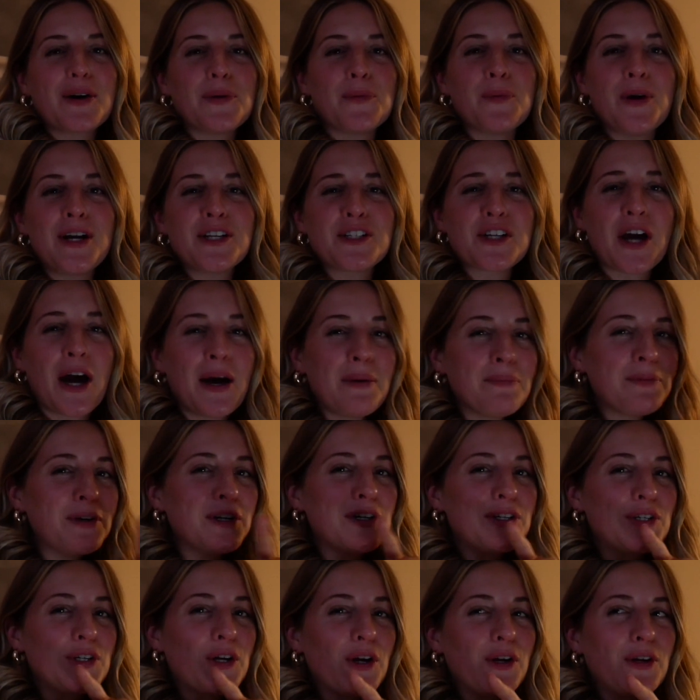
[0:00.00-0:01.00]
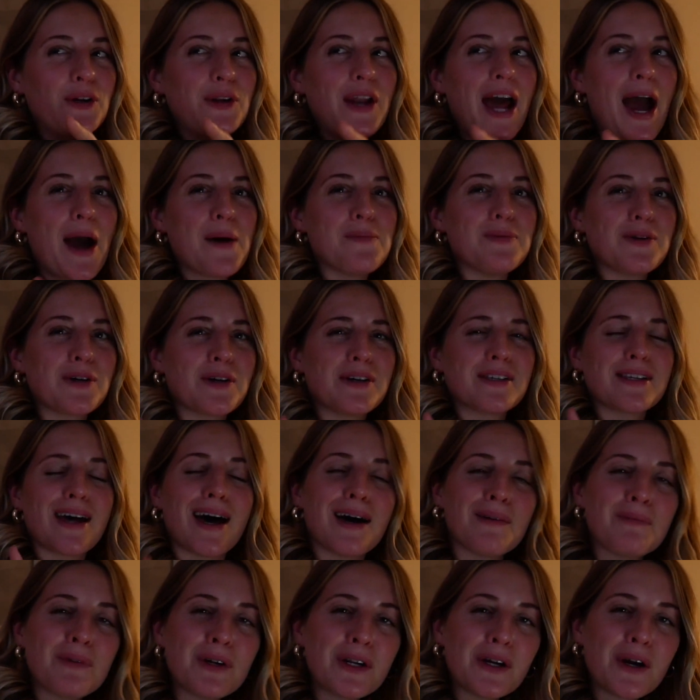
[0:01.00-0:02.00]
which I'm going to show you now because
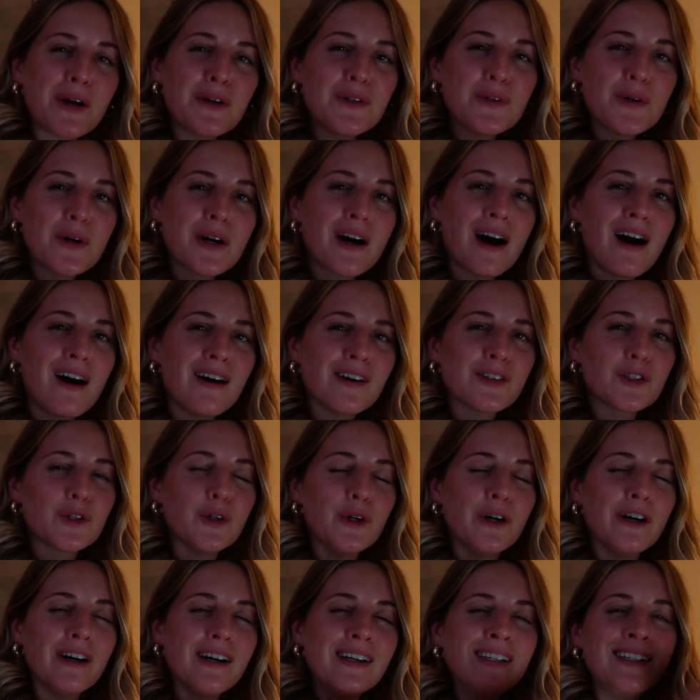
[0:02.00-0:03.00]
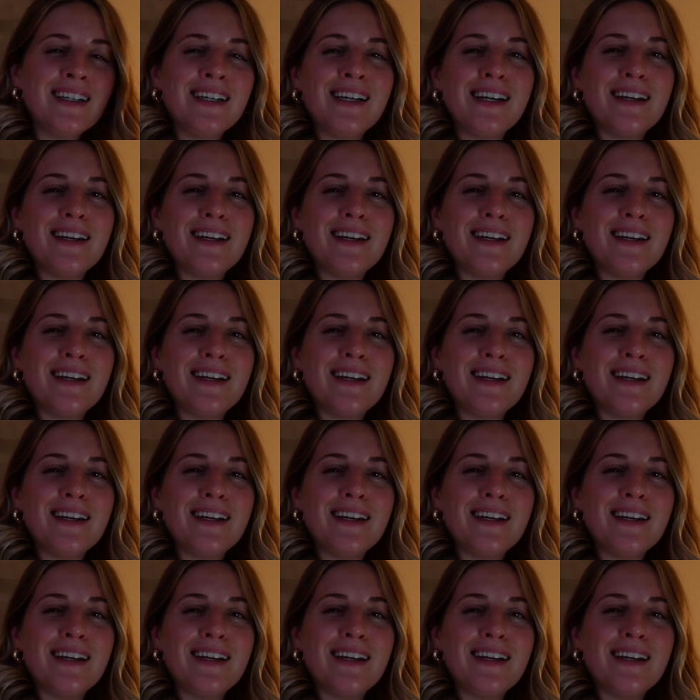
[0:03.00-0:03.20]
I'm going to go do a car tour.